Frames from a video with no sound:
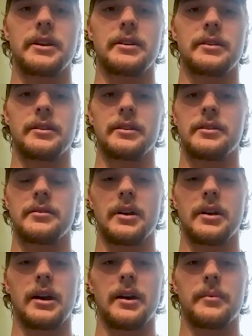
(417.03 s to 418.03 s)
And
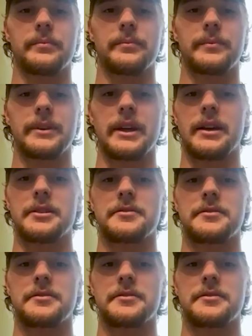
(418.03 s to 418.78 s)
um, yeah, just